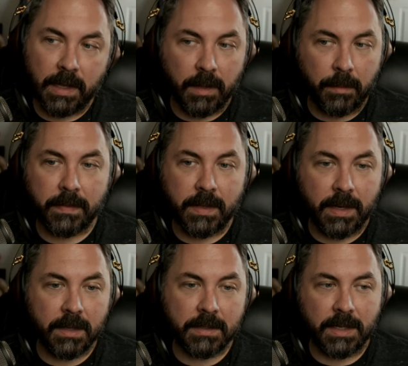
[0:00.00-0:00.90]
about the
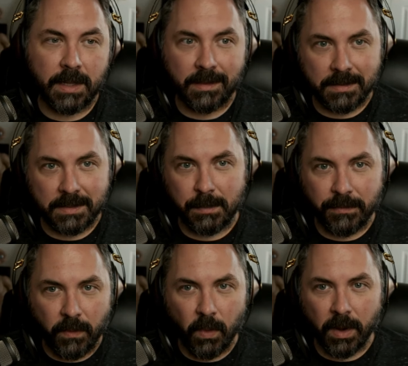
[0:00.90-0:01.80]
next scene and the scene
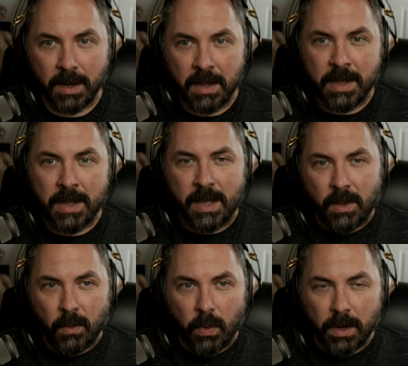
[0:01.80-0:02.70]
before it.
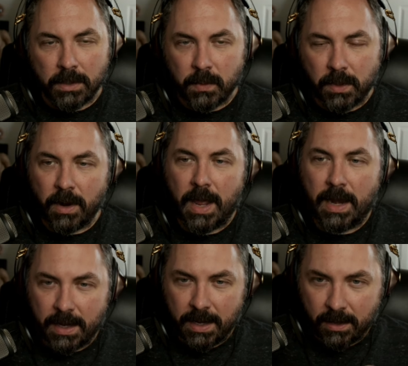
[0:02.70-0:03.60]
Whereas when you're
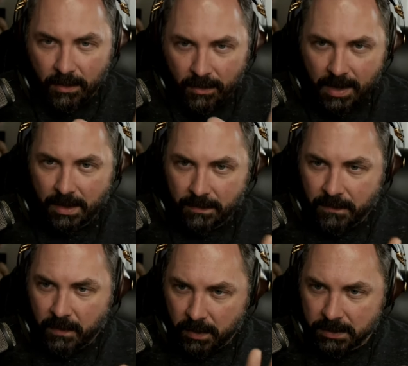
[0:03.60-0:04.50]
editing, you're kind of
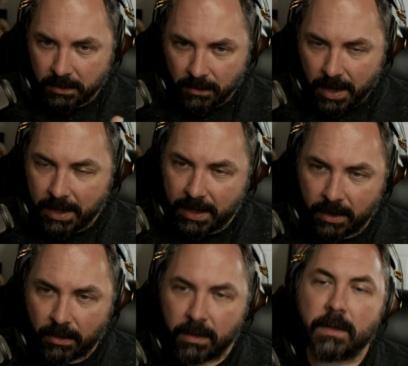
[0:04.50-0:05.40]
focusing right
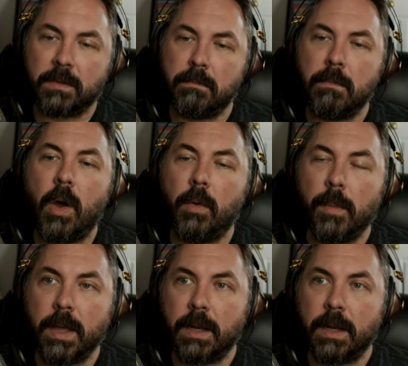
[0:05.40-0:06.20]
here in this moment.